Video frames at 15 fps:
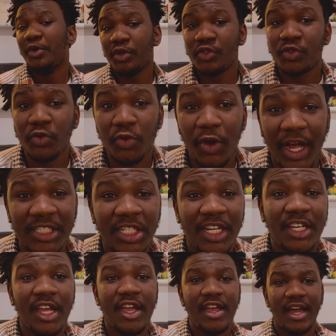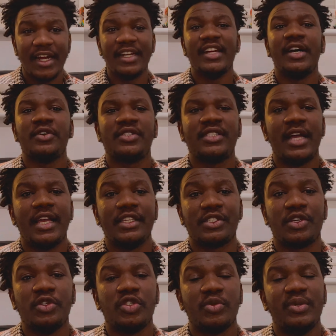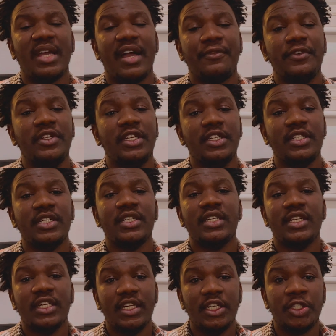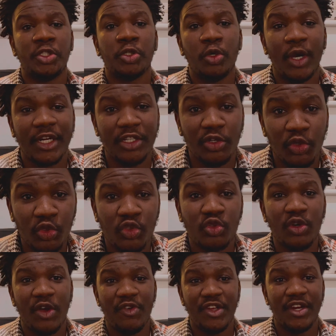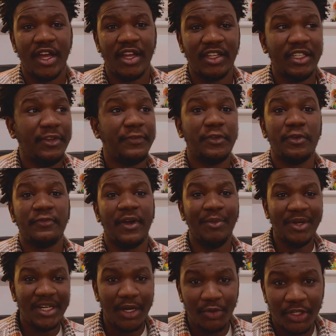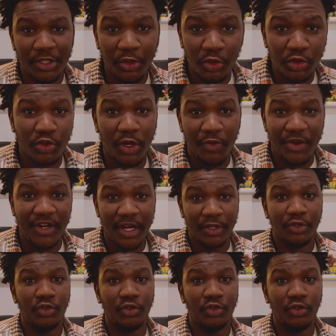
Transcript: also, Asake announced that it's going to be having a show at the O2 Arena. If you're familiar with the O2 Arena, you